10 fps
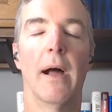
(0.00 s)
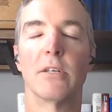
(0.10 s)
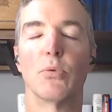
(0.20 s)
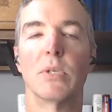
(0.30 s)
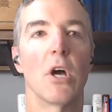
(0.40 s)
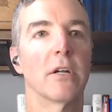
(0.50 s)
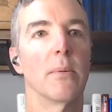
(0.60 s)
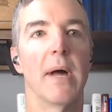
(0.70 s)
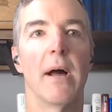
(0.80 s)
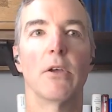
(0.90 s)
as we
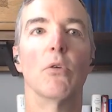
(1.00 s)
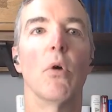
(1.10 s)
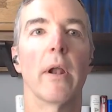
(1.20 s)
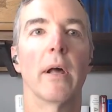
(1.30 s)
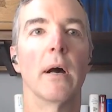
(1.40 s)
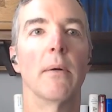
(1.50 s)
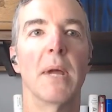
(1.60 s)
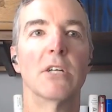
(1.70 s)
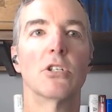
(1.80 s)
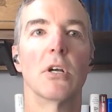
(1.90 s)
talked about, you'll want to
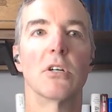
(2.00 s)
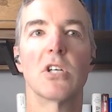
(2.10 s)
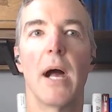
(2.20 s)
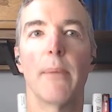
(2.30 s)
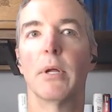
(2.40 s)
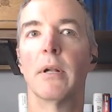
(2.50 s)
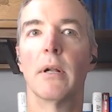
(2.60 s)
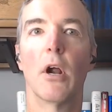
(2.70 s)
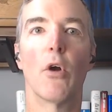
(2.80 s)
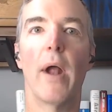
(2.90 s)
make sure you're
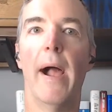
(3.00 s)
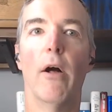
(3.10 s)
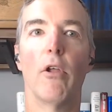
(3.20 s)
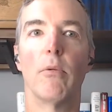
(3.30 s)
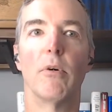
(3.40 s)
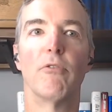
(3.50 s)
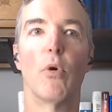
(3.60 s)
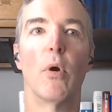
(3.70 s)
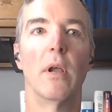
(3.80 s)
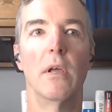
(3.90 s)
shopping around
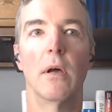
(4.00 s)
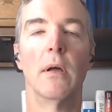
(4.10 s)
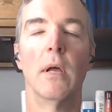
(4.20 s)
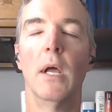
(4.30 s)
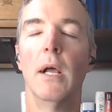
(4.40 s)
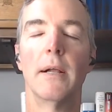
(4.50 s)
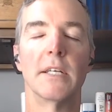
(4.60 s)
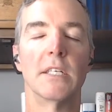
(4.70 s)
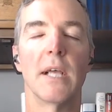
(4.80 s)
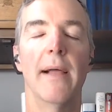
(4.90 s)
before you
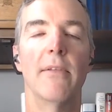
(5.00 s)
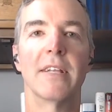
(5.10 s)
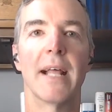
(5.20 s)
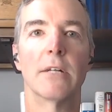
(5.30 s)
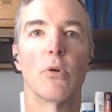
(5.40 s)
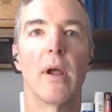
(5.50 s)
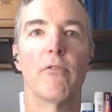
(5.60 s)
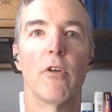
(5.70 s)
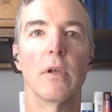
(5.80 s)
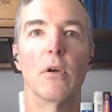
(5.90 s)
decide that that's
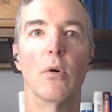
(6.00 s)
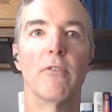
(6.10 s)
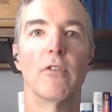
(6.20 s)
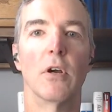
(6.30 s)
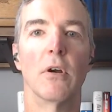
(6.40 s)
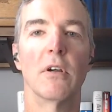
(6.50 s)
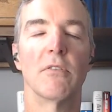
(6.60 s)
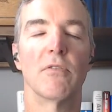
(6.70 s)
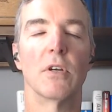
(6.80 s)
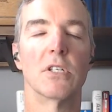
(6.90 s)
right for you if you're
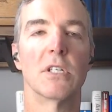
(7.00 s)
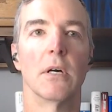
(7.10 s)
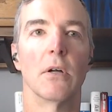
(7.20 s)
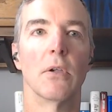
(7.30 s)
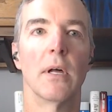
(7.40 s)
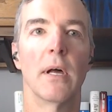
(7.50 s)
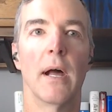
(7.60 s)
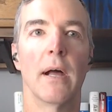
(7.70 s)
still